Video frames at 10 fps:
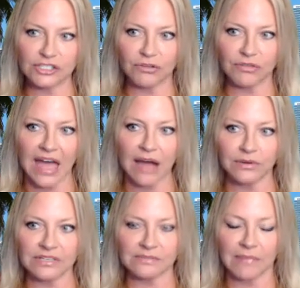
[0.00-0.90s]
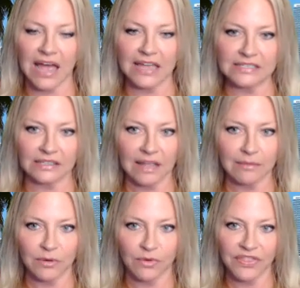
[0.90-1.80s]
so that was my
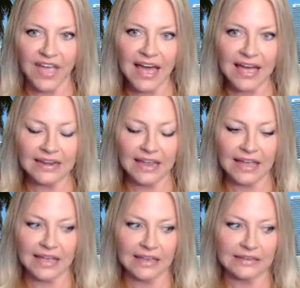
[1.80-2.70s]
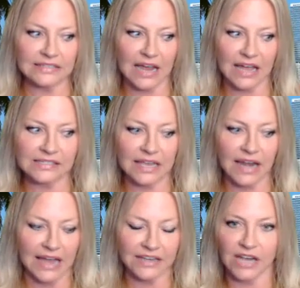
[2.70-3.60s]
dilemma with that. And I said,
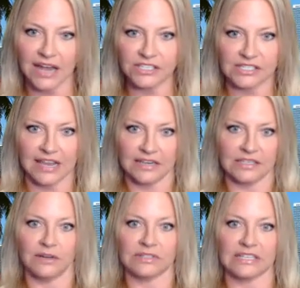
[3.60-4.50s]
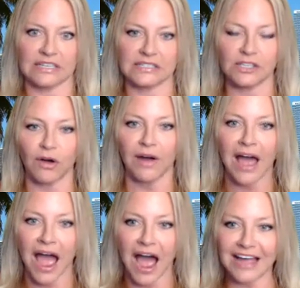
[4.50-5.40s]
I just can't deal with this. So
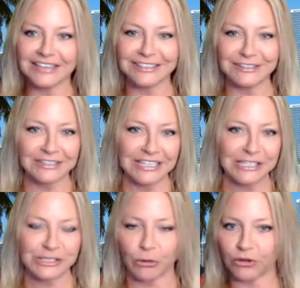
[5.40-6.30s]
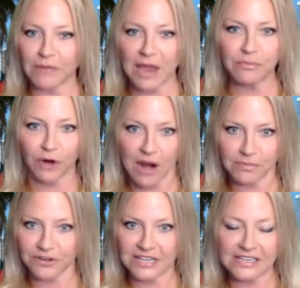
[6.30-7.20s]
I literally sold my
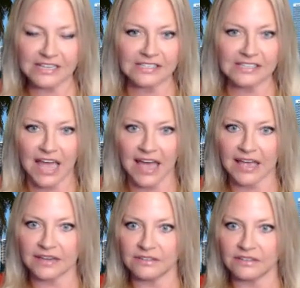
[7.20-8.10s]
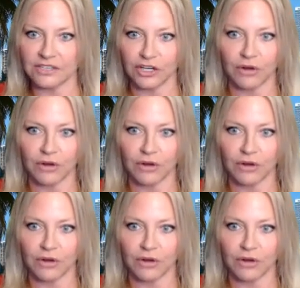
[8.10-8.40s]
properties, and,